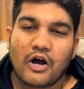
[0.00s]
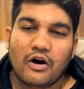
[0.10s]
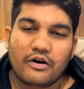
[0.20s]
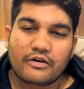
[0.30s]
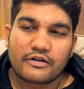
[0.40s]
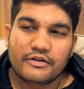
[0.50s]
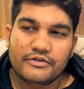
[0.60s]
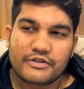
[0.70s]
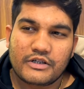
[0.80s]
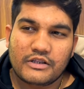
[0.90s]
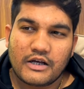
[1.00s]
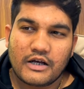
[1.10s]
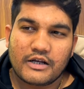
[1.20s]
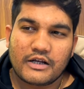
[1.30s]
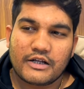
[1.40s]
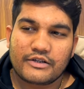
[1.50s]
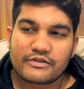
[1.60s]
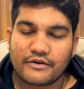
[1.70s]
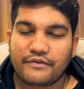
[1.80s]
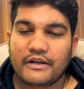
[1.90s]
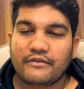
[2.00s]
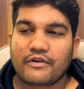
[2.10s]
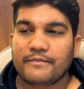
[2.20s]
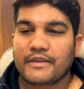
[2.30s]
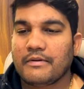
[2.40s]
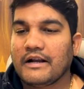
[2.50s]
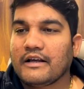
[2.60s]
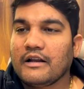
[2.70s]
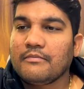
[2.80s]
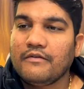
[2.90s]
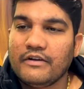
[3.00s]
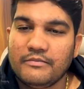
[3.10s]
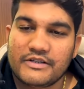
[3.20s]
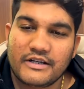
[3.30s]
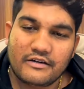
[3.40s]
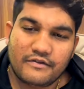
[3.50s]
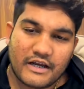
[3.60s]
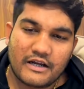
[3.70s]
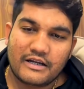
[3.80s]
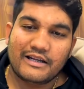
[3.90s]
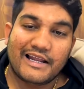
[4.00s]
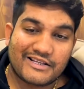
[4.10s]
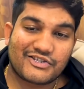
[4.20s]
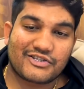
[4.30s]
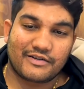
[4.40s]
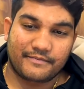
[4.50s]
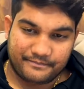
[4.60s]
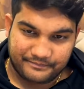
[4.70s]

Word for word: or you see the suffering from the bad karma will be significantly less.